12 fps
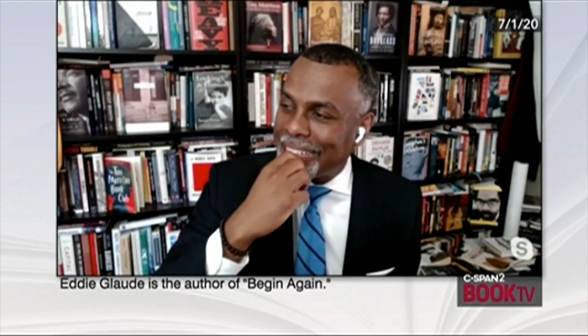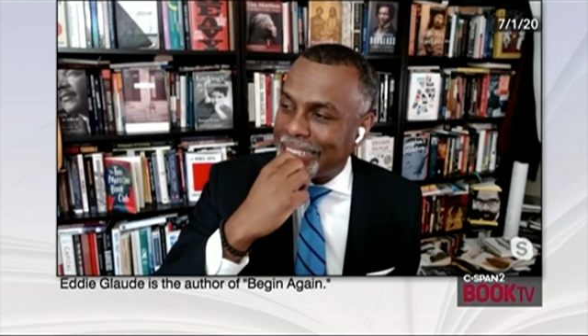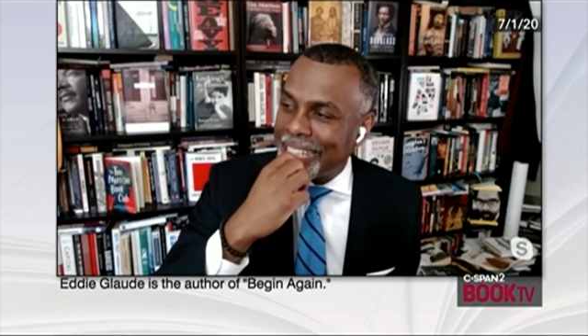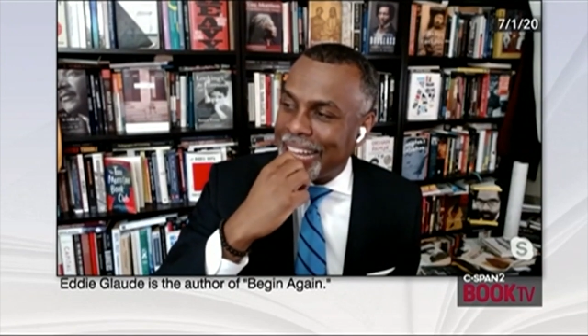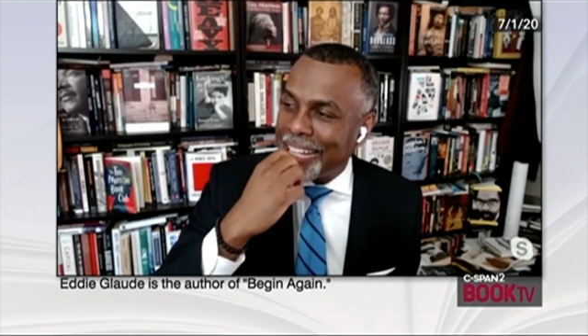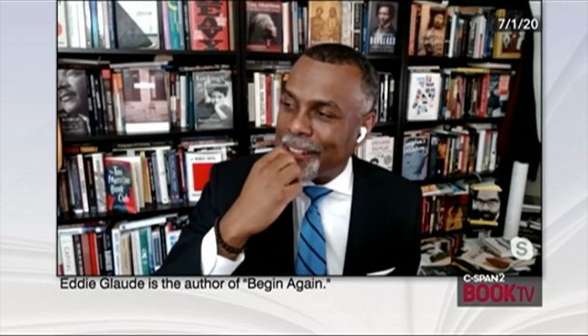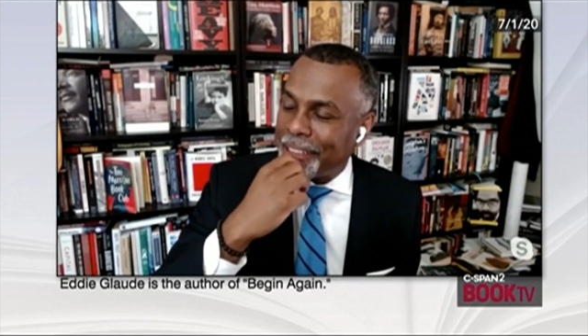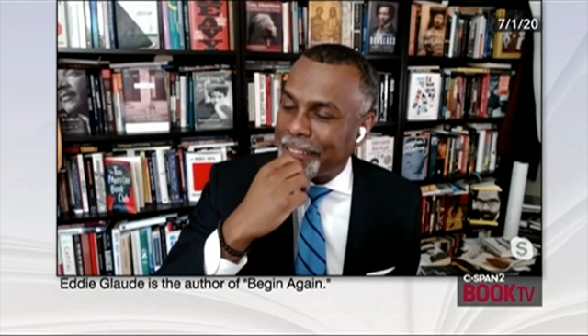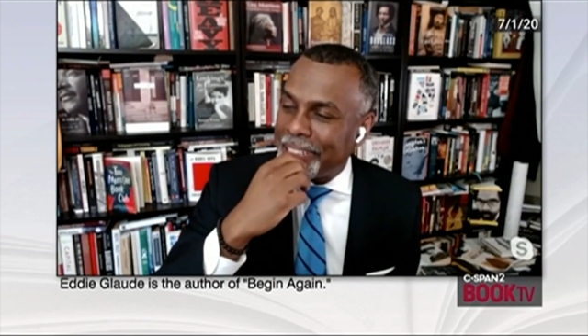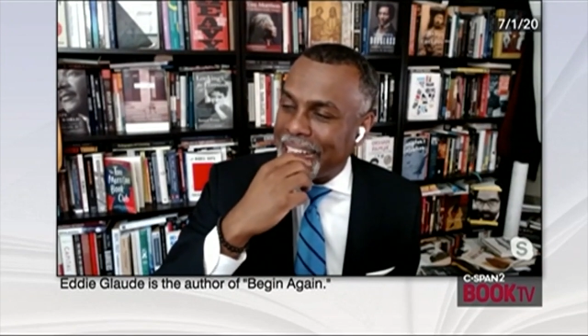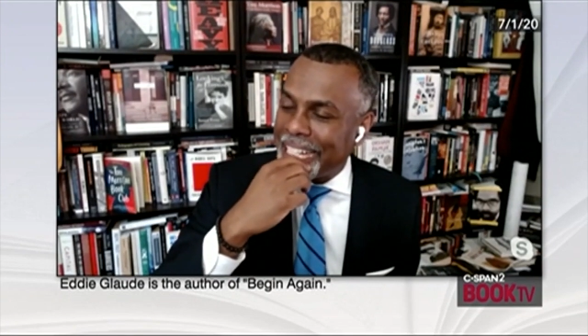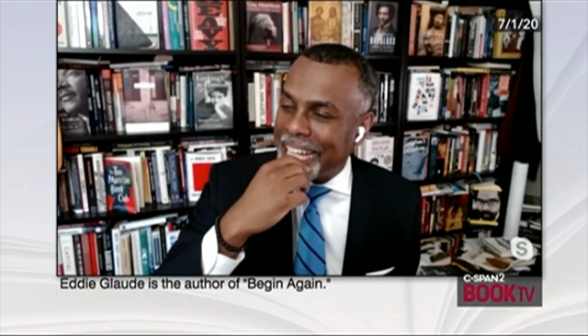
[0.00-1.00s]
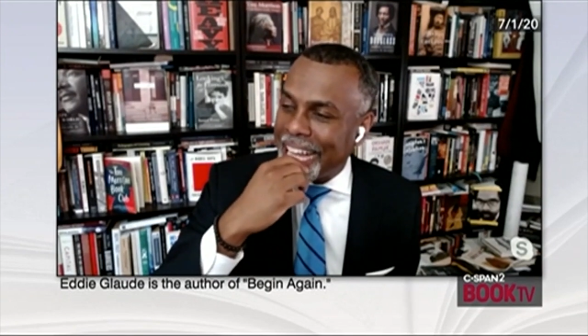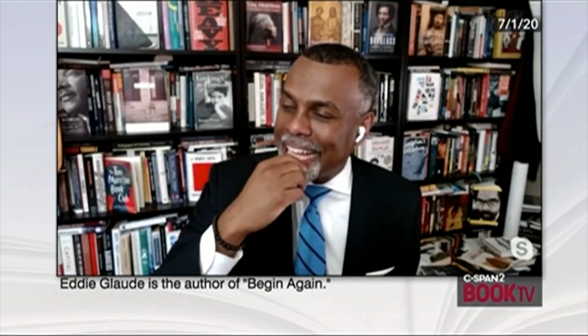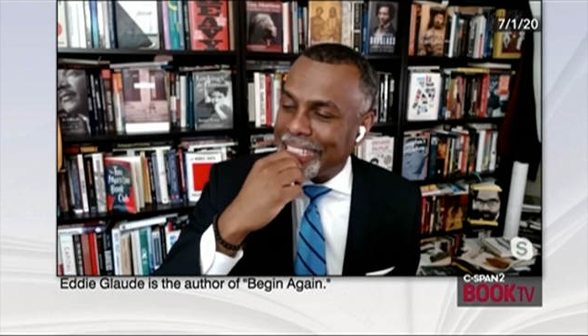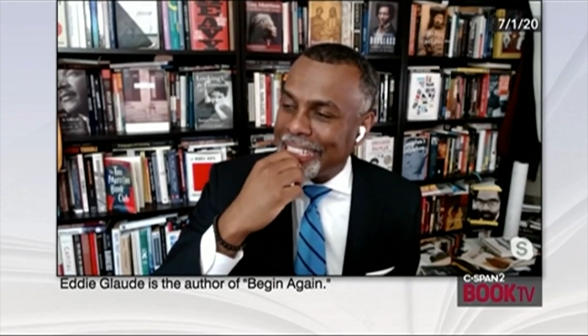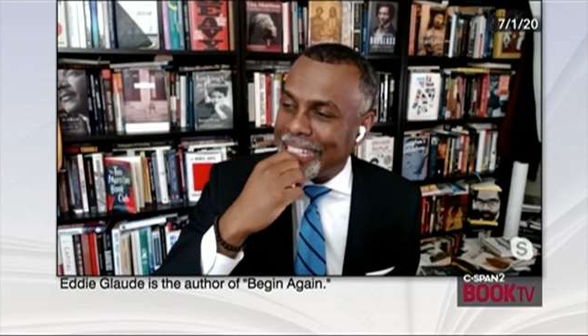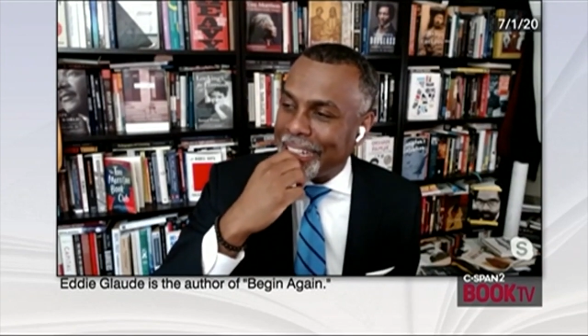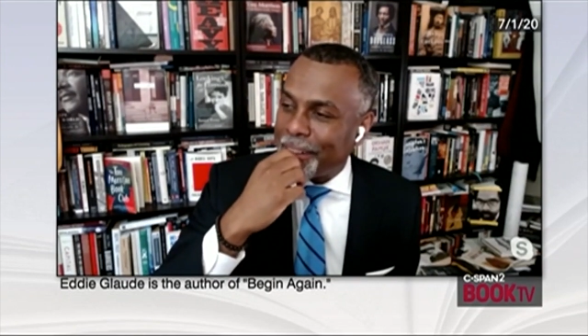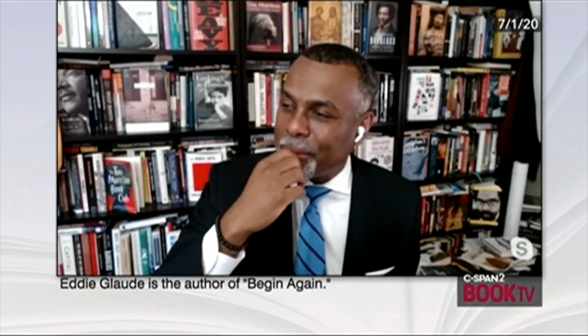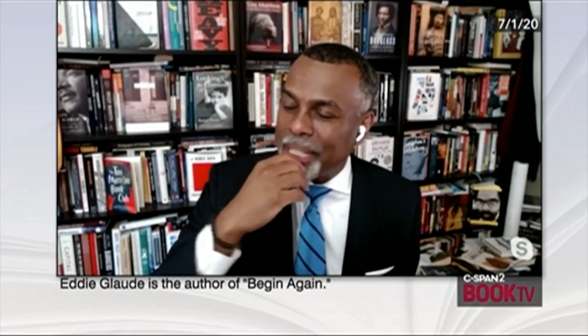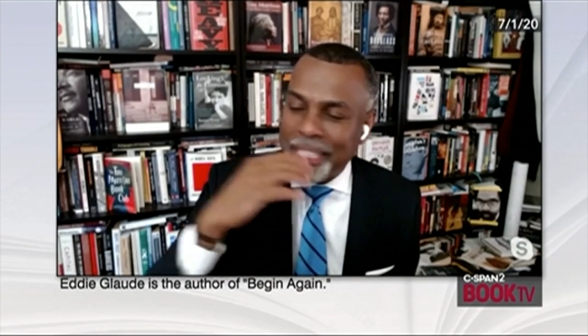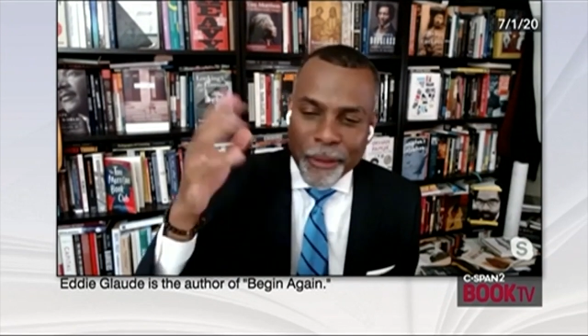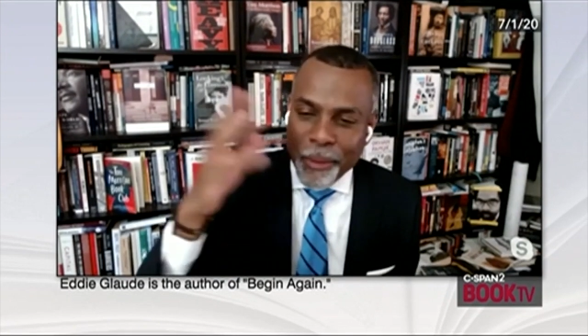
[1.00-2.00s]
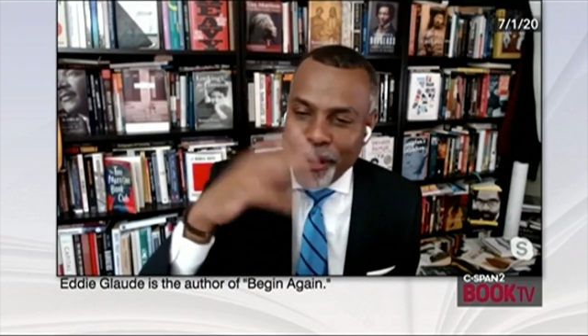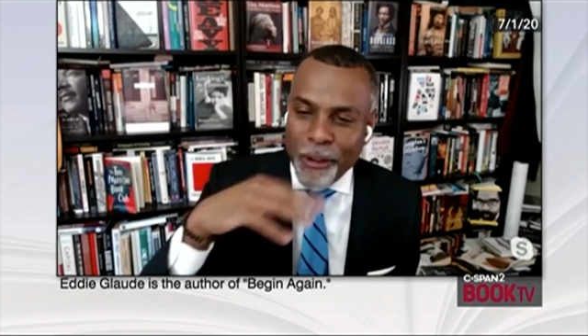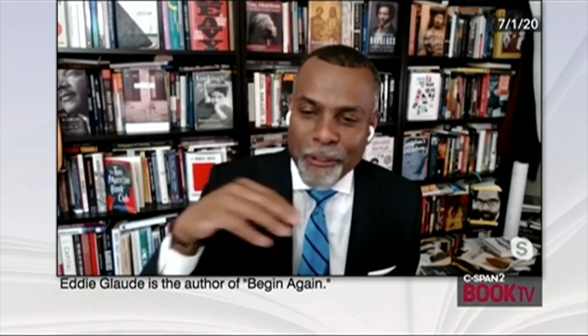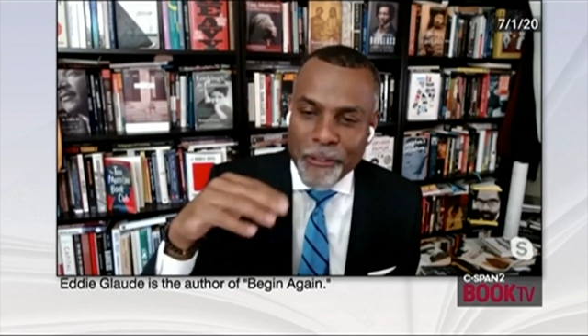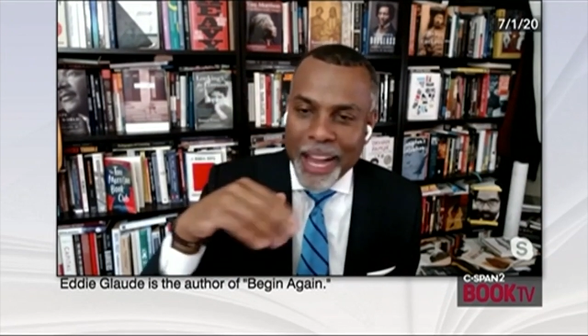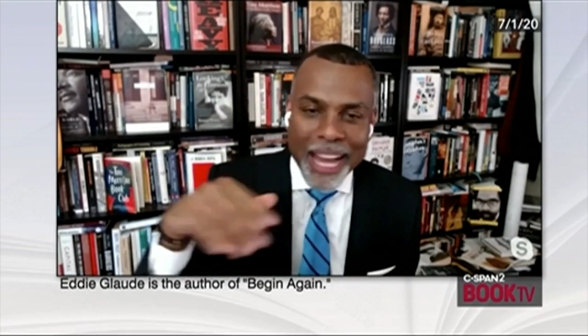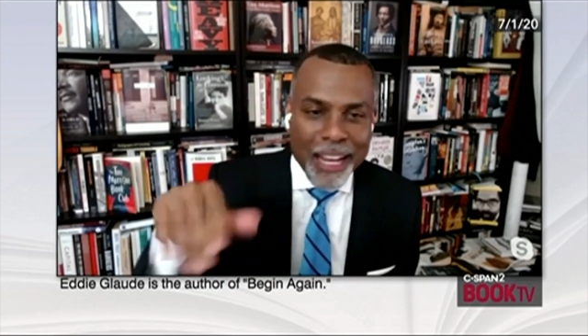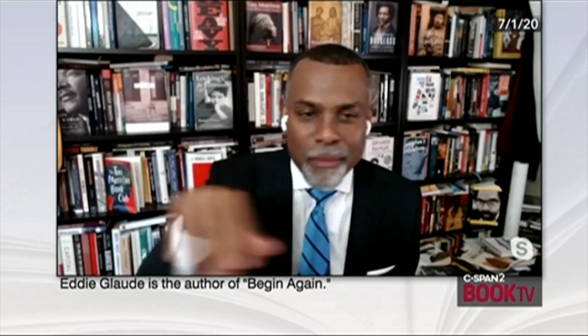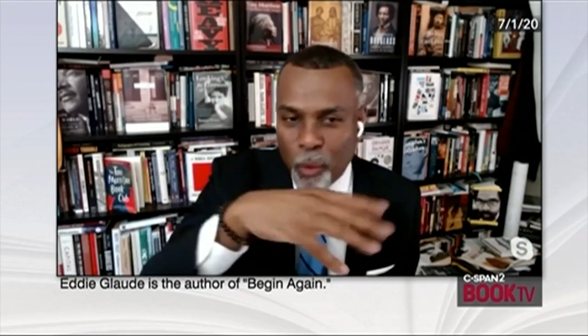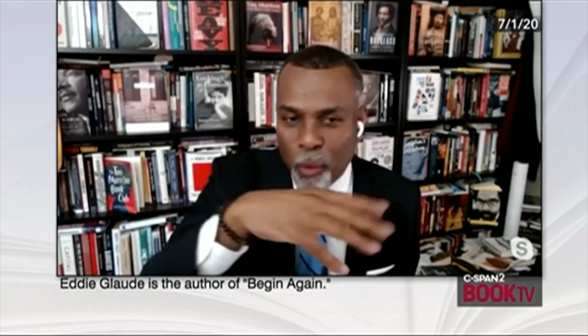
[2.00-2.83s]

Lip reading: site, and we think we're gonna find him,